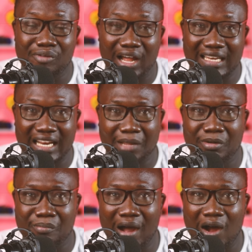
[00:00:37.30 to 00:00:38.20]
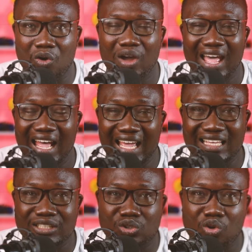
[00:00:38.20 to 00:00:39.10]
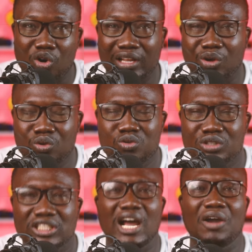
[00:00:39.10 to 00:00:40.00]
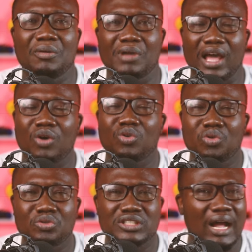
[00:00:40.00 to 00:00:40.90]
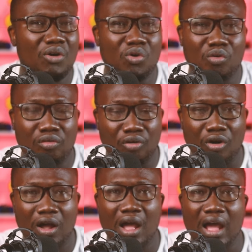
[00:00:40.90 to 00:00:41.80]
for Athletic Bilbao, and he scored a crucial goal for